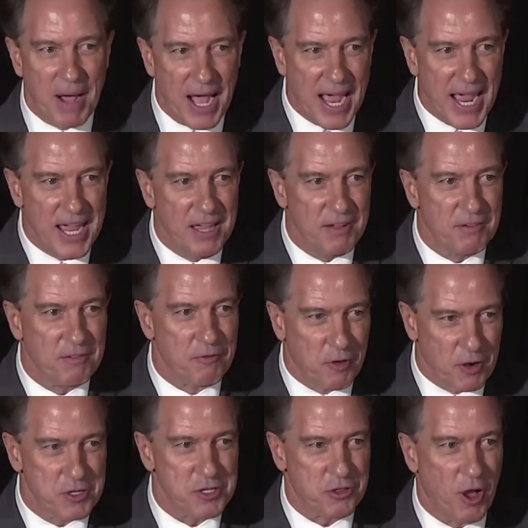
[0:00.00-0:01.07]
my
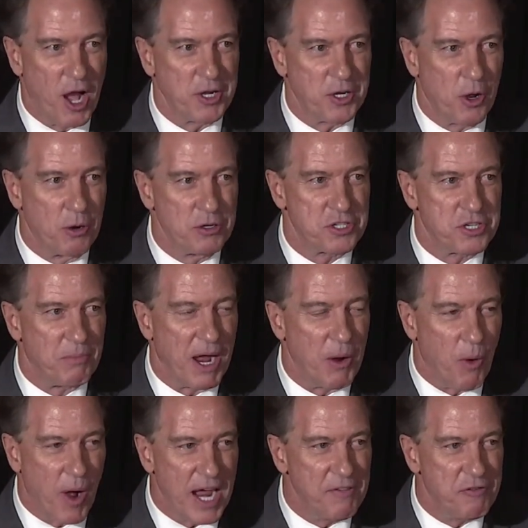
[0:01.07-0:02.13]
first thought goes to
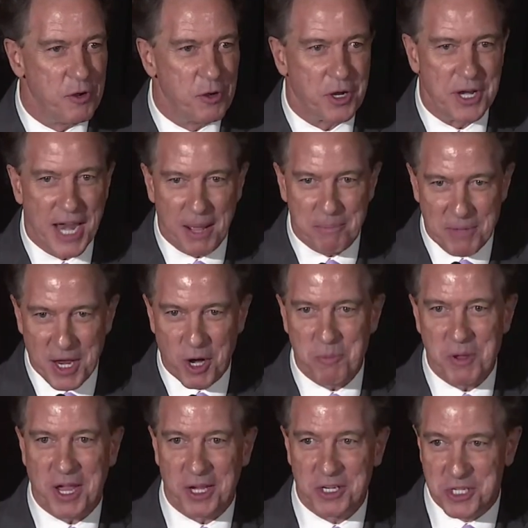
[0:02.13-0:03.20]
my wife, who could not be
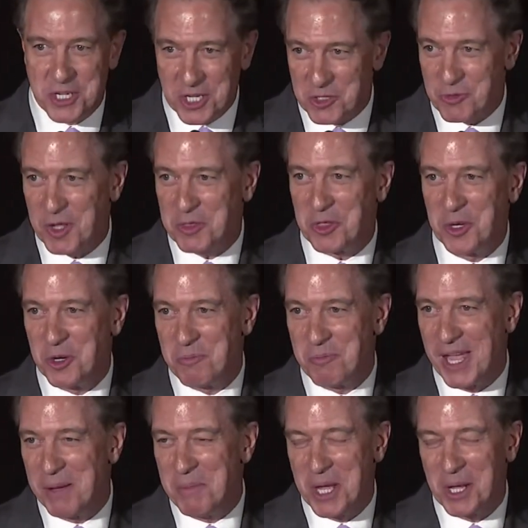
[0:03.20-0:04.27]
here because she is with the
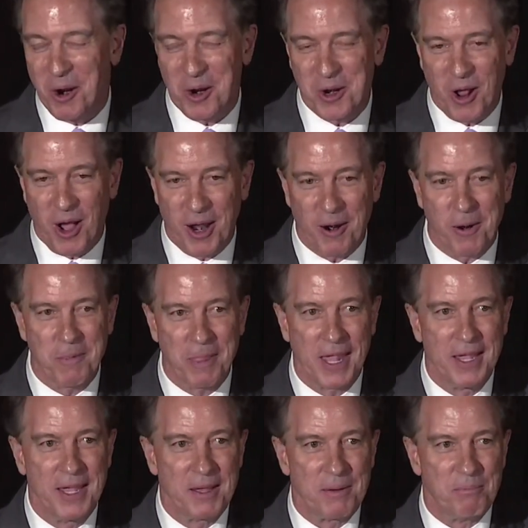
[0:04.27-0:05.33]
new baby and our daughter.
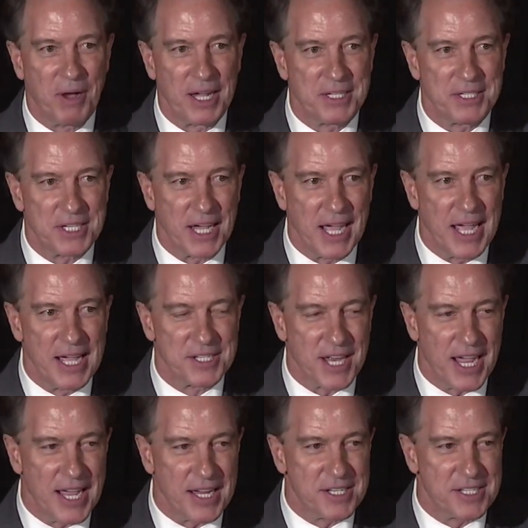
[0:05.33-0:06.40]
But
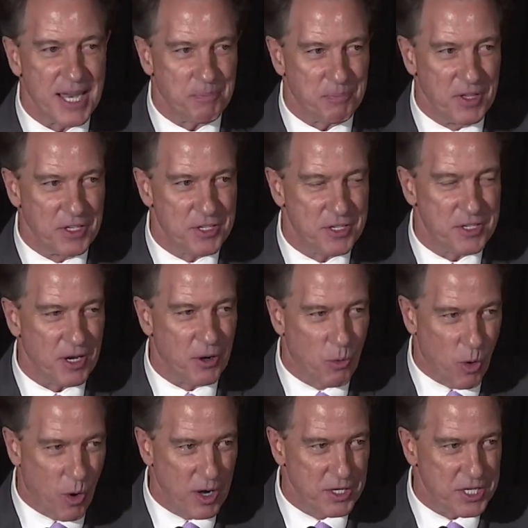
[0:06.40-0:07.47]
as I accept this
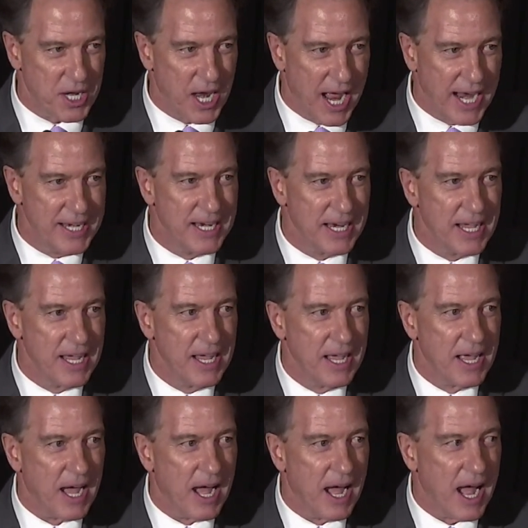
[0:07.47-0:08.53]
award tonight,
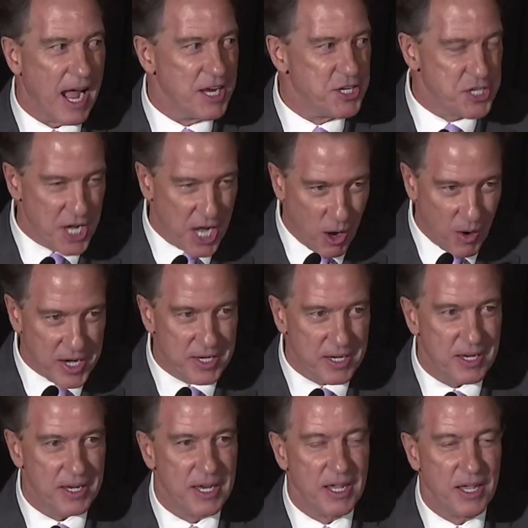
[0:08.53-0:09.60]
I share
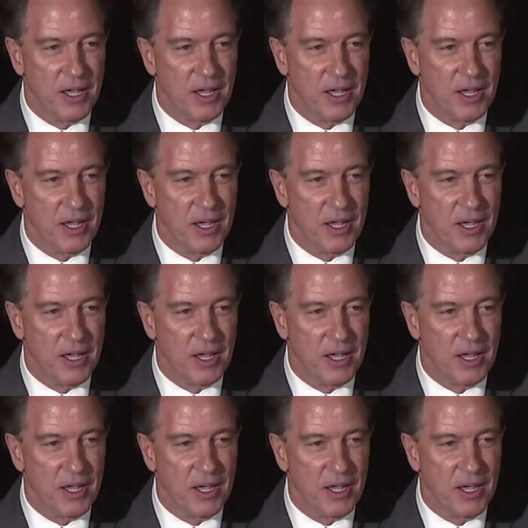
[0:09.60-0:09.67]
it